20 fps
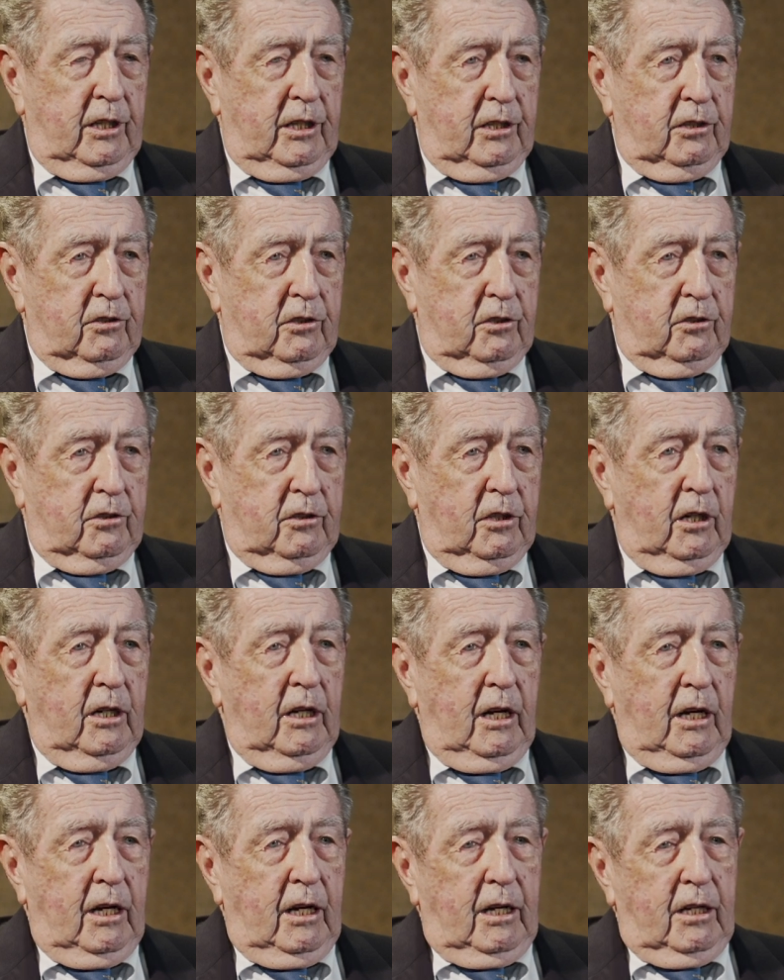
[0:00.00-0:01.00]
things that,
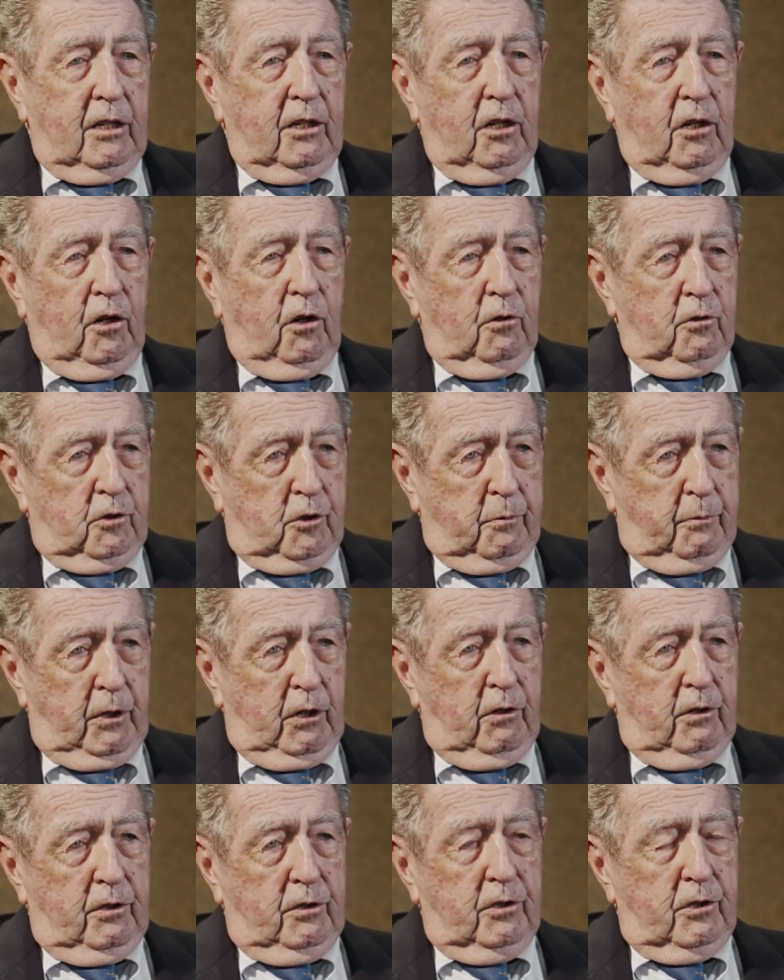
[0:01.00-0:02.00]
you know,
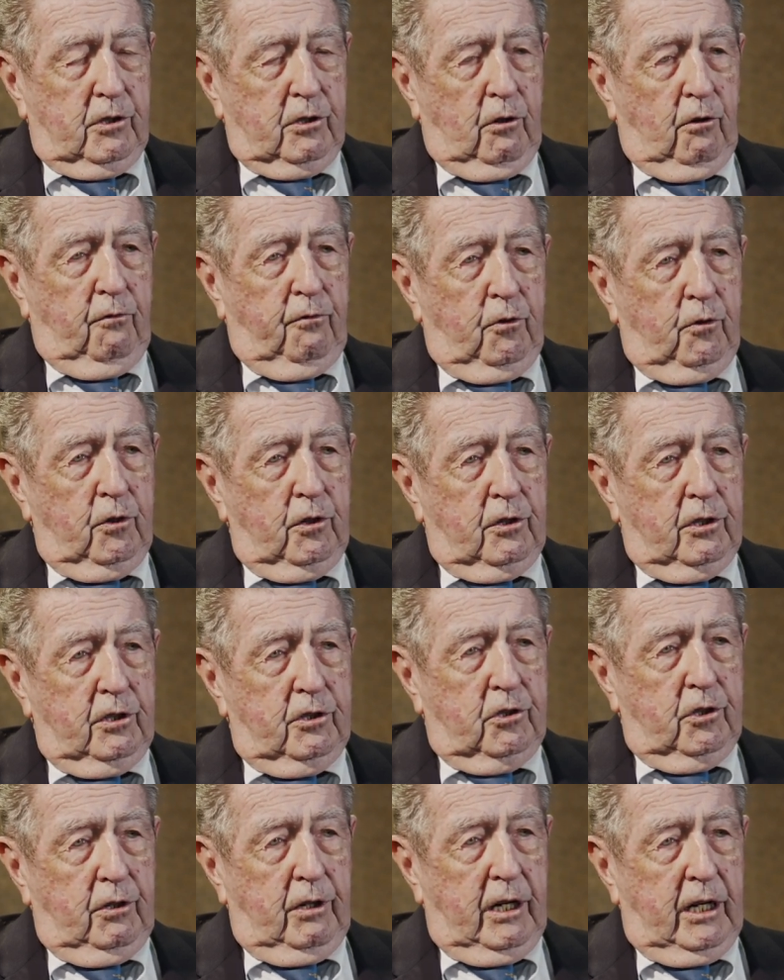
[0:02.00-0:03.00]
spirit and so forth
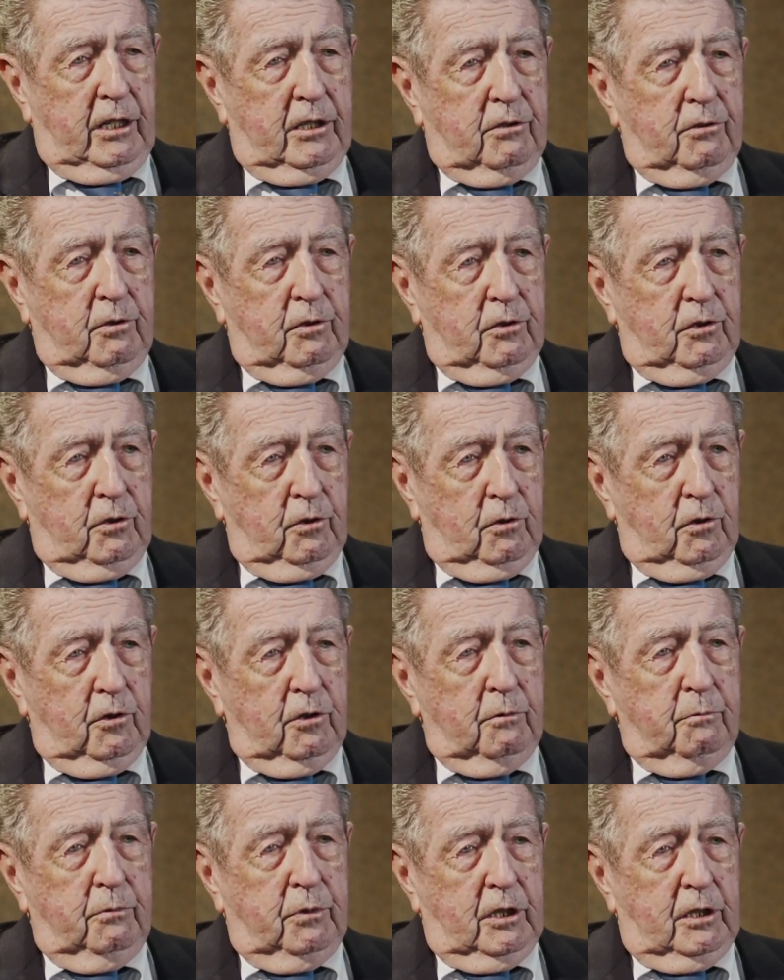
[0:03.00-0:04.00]
that you had to
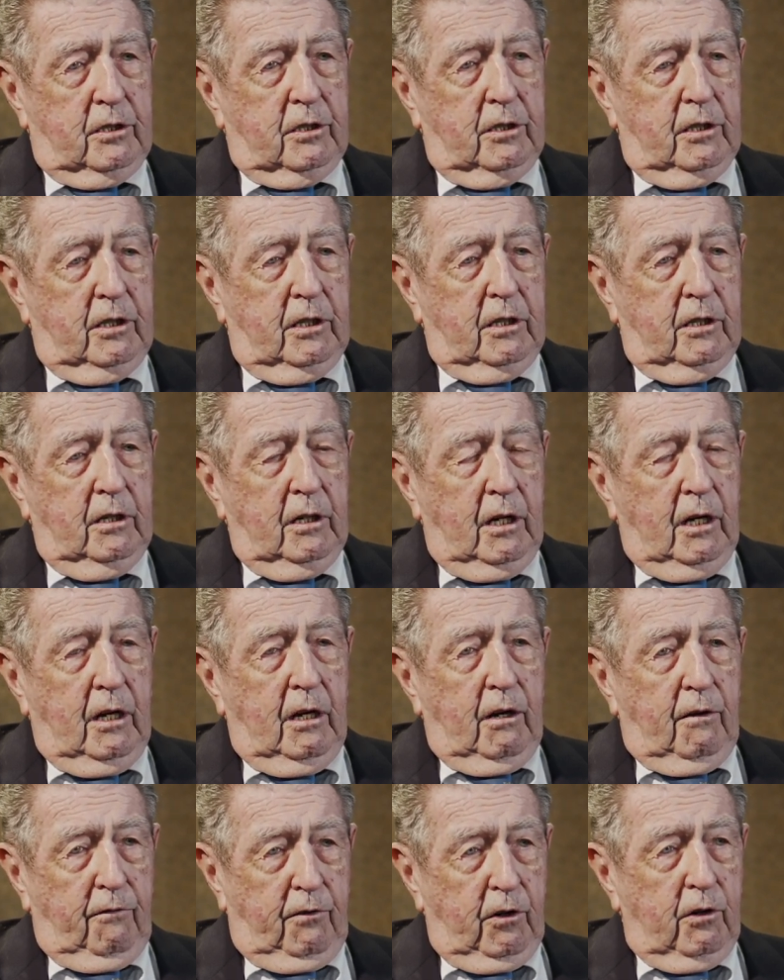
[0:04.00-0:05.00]
endure, but uh,
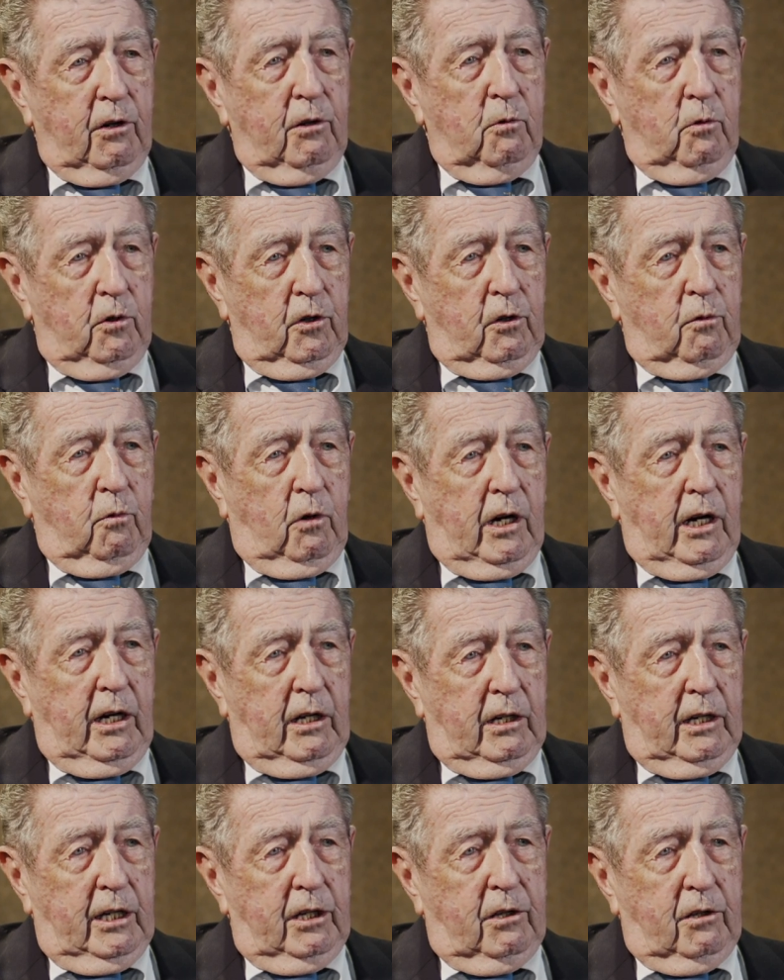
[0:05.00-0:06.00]
very
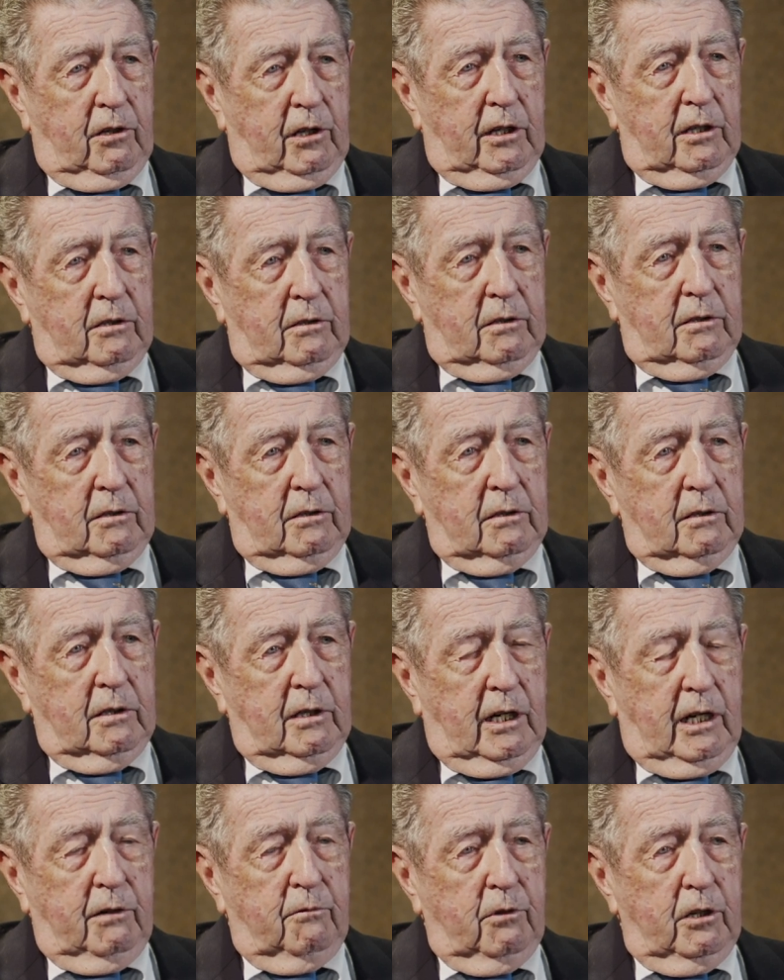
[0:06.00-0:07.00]
worthwhile, I thought.
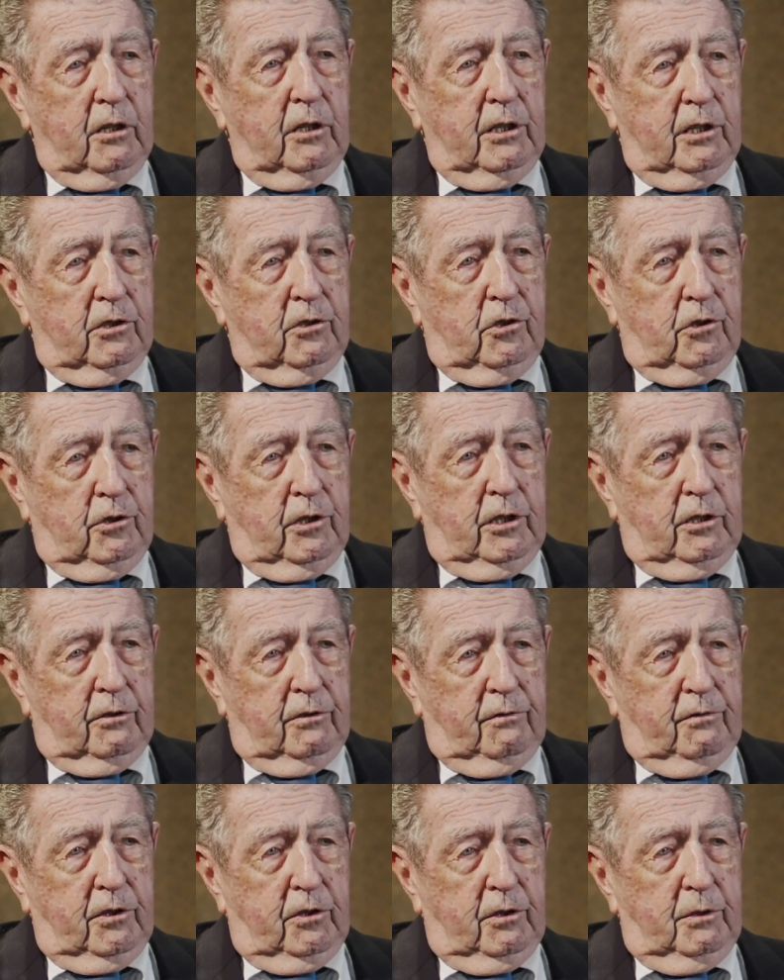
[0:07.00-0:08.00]
I really enjoyed
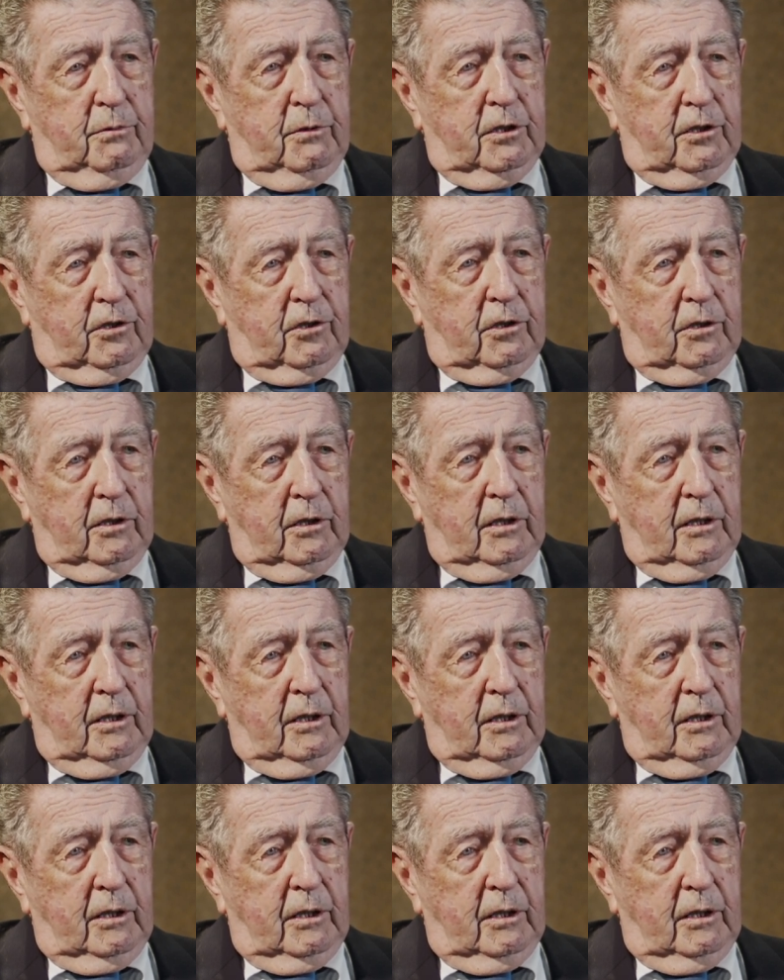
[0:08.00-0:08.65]
it very much.